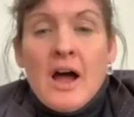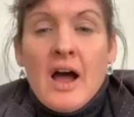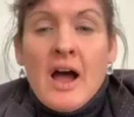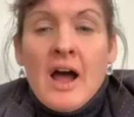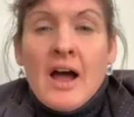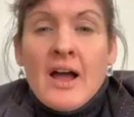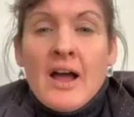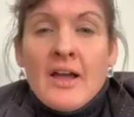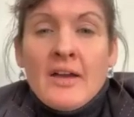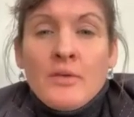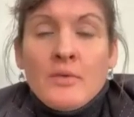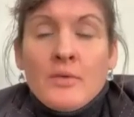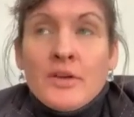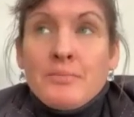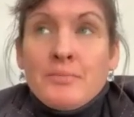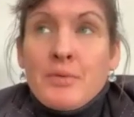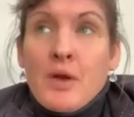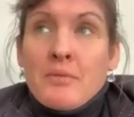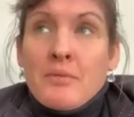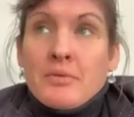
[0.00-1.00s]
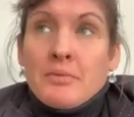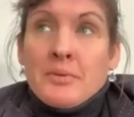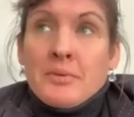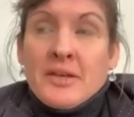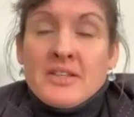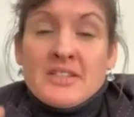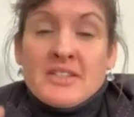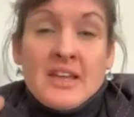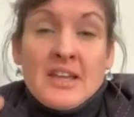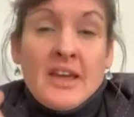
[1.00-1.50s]
I would probably
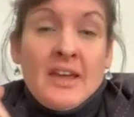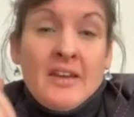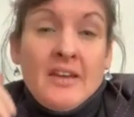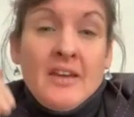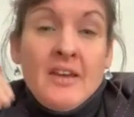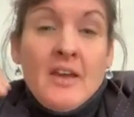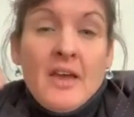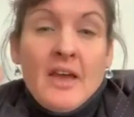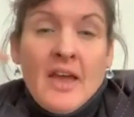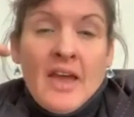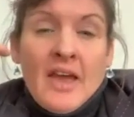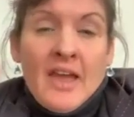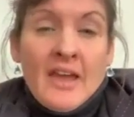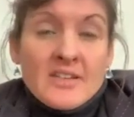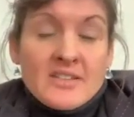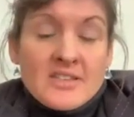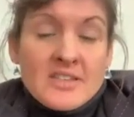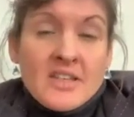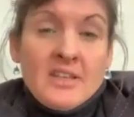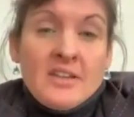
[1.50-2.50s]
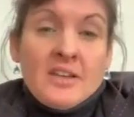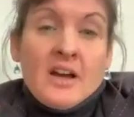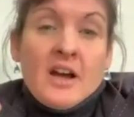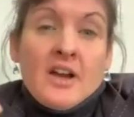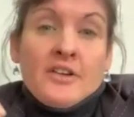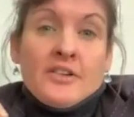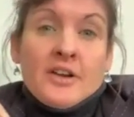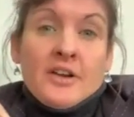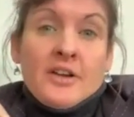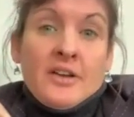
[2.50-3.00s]
say
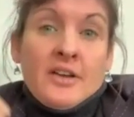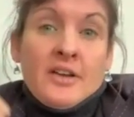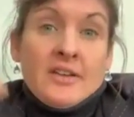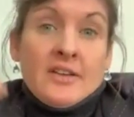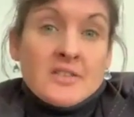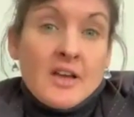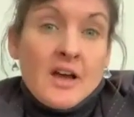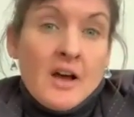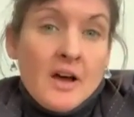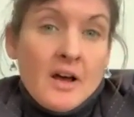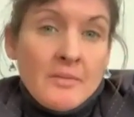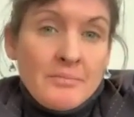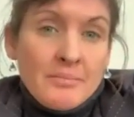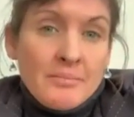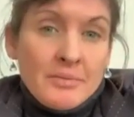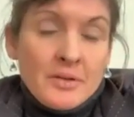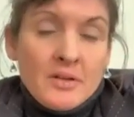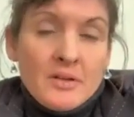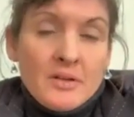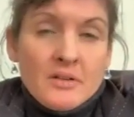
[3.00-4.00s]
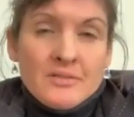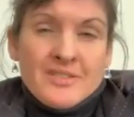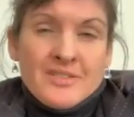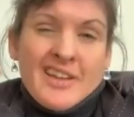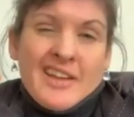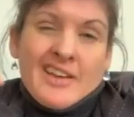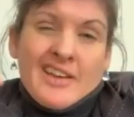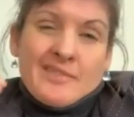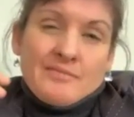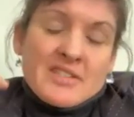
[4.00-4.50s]
1,800 is up,
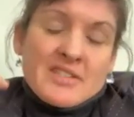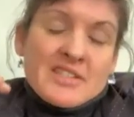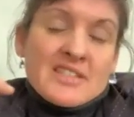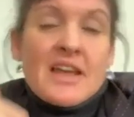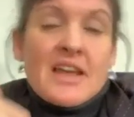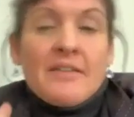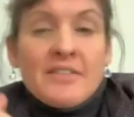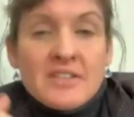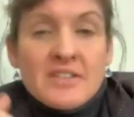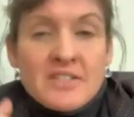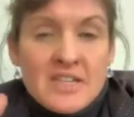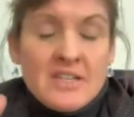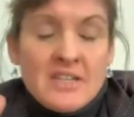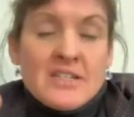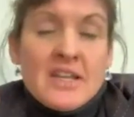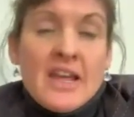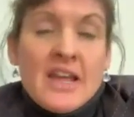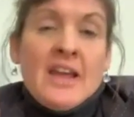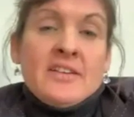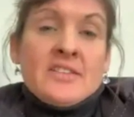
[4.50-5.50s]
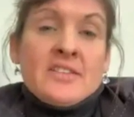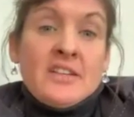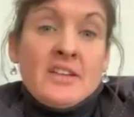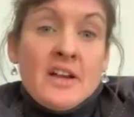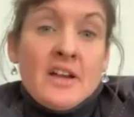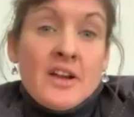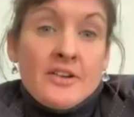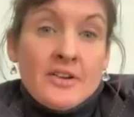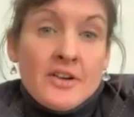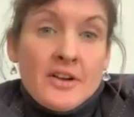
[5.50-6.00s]
like 17 to
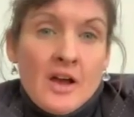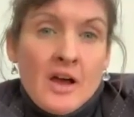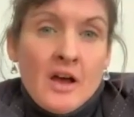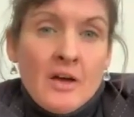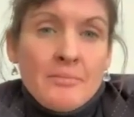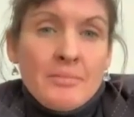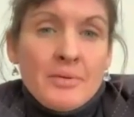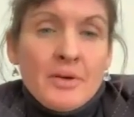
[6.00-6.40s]
1,800 up,